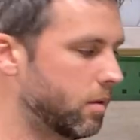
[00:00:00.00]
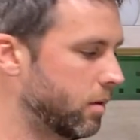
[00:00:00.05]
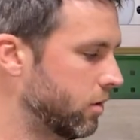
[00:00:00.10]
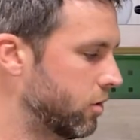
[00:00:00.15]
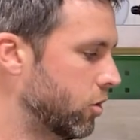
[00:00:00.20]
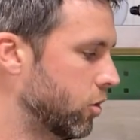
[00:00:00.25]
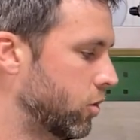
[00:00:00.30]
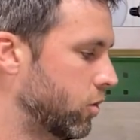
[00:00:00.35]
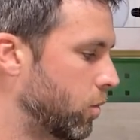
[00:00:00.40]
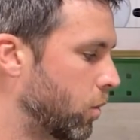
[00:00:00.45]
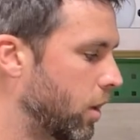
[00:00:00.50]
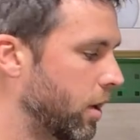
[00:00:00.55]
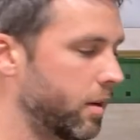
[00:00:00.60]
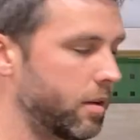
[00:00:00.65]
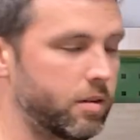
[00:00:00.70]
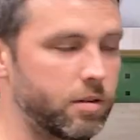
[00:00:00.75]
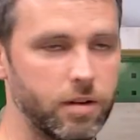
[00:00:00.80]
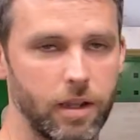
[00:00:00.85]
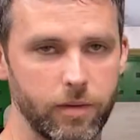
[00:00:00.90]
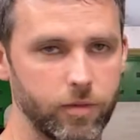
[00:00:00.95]
just want
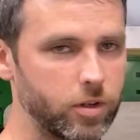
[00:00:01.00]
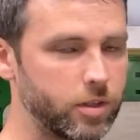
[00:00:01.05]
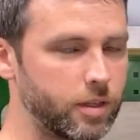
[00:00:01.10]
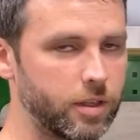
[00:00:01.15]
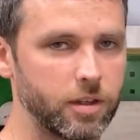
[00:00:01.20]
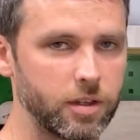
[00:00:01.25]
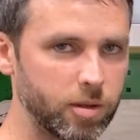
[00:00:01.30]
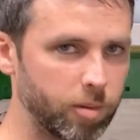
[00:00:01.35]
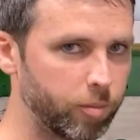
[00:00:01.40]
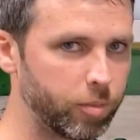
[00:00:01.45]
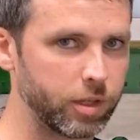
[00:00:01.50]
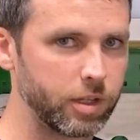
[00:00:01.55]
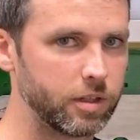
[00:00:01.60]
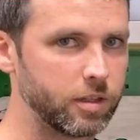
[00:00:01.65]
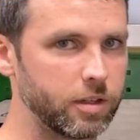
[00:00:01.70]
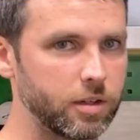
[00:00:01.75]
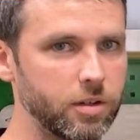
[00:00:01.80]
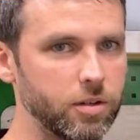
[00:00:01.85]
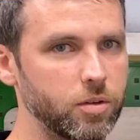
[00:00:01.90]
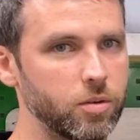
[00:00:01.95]
everything
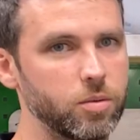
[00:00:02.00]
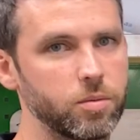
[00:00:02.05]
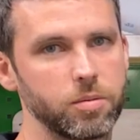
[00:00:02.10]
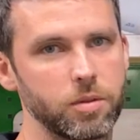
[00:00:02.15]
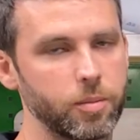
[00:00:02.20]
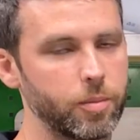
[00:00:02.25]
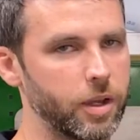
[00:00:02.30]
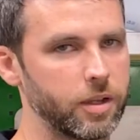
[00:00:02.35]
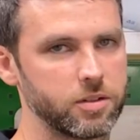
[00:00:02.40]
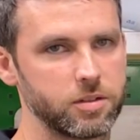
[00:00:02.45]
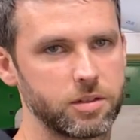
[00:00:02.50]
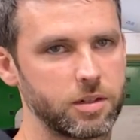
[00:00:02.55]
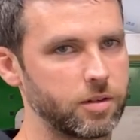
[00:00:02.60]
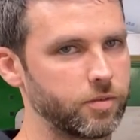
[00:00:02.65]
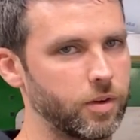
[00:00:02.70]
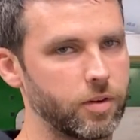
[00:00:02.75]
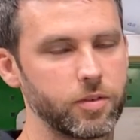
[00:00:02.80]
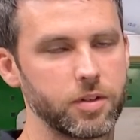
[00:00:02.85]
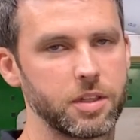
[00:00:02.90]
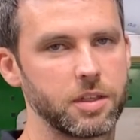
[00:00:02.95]
completely new, the best of
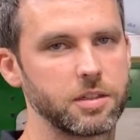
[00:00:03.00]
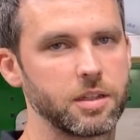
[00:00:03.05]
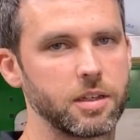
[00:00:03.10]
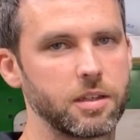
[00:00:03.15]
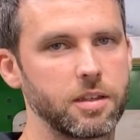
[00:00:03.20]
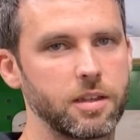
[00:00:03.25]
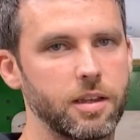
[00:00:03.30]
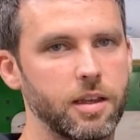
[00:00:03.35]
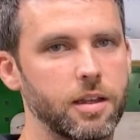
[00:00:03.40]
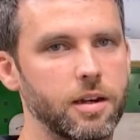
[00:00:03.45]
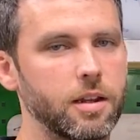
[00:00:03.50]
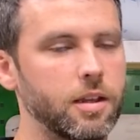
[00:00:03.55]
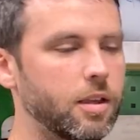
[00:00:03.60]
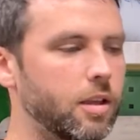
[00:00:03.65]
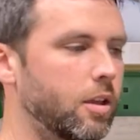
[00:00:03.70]
everything they can get,